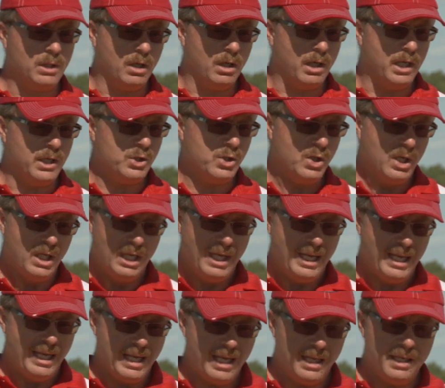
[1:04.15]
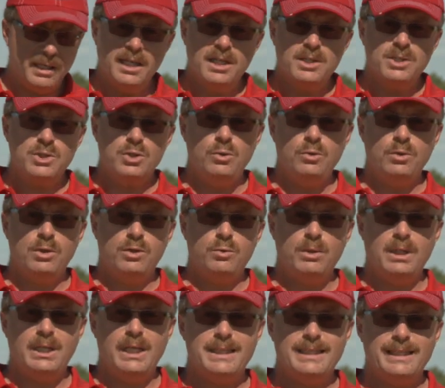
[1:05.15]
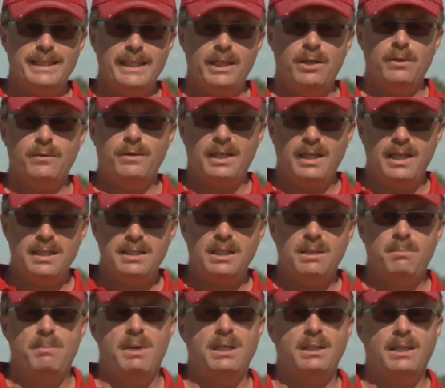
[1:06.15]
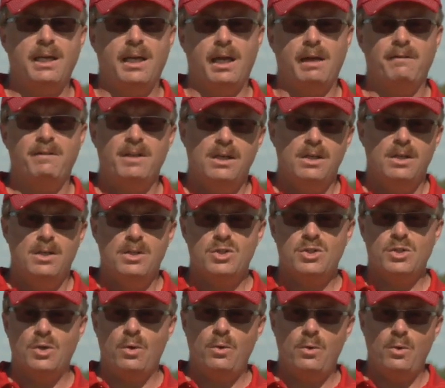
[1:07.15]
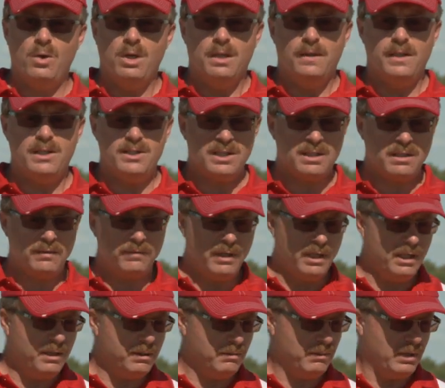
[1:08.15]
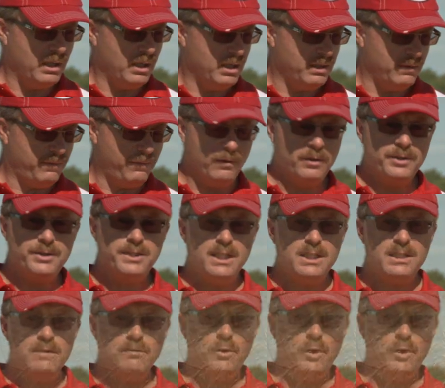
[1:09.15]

to lodge, and it is 2 to 3 days later than AC Metcalf. So this is a very full season